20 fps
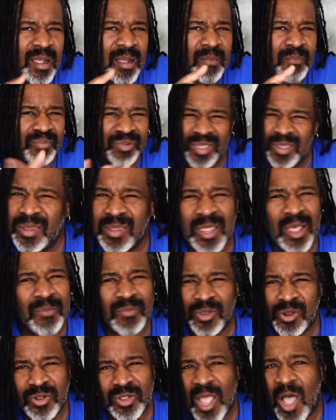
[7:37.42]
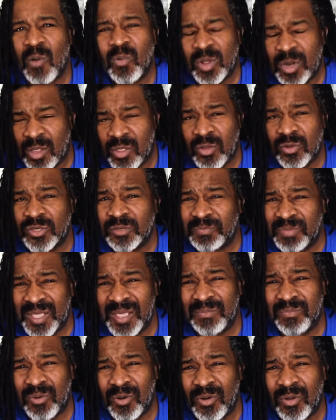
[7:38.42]
Please tell me you're not one of those
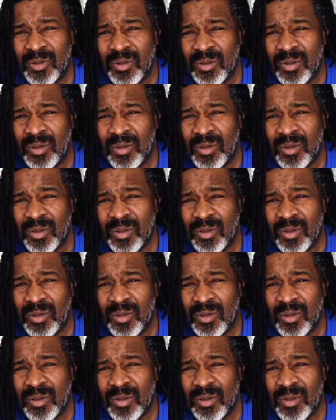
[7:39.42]
people.